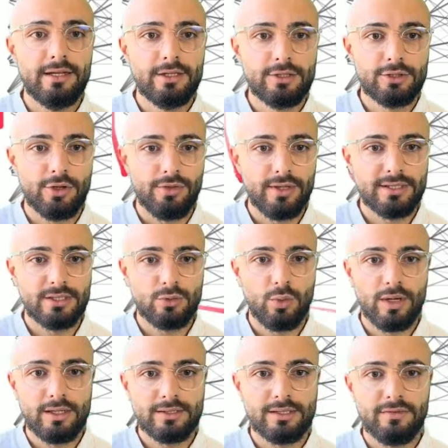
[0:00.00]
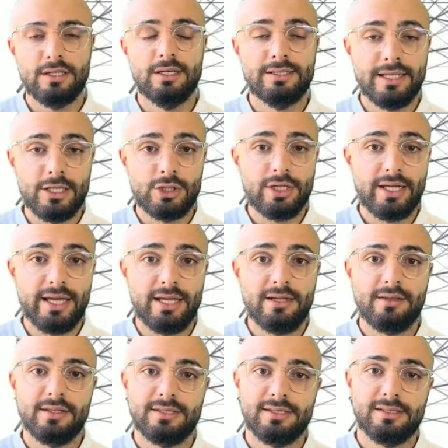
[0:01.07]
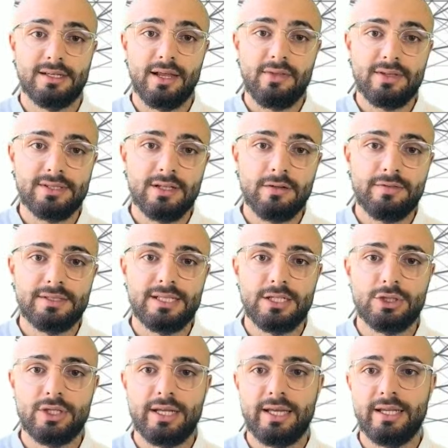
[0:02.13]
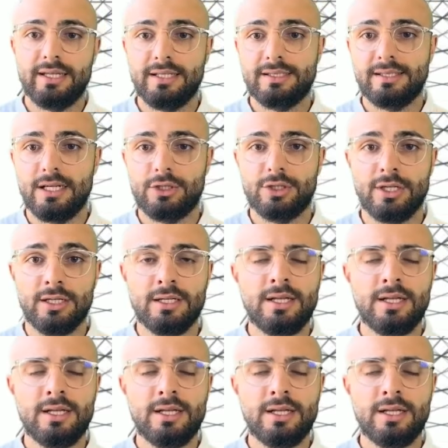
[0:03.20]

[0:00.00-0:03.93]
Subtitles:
so this is one self-attention head, this is another self-attention head, etc.